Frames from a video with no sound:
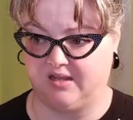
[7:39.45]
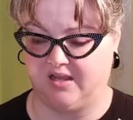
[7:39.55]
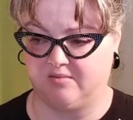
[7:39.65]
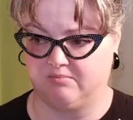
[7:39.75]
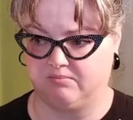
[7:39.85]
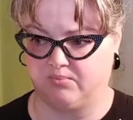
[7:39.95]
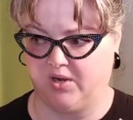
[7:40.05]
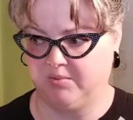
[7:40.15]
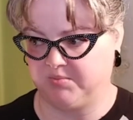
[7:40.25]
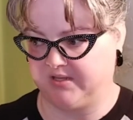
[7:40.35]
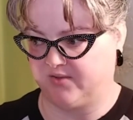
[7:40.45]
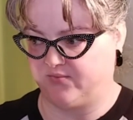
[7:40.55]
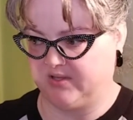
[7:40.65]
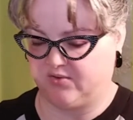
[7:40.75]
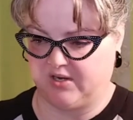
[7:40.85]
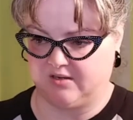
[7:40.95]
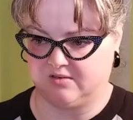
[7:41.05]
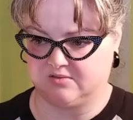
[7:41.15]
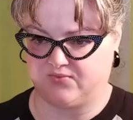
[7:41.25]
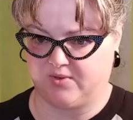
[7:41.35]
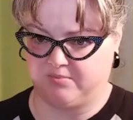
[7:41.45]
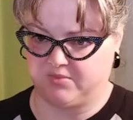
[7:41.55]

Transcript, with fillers: and probably the fifth graders from